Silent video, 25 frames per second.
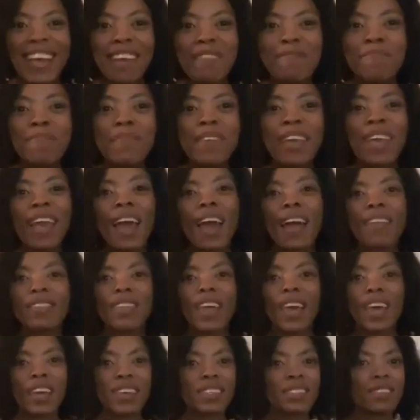Me at
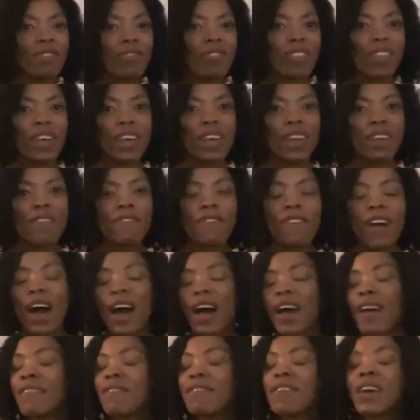the age of
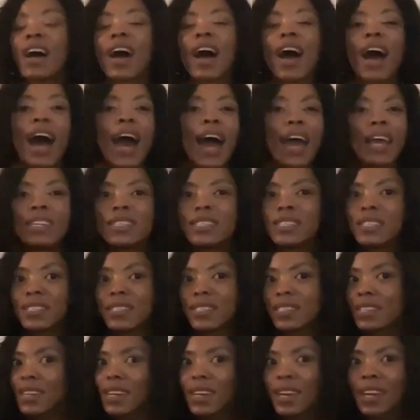35, I
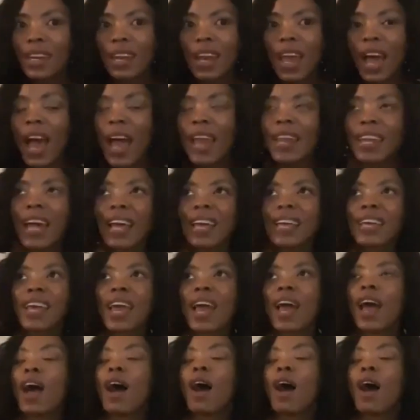didn't, like,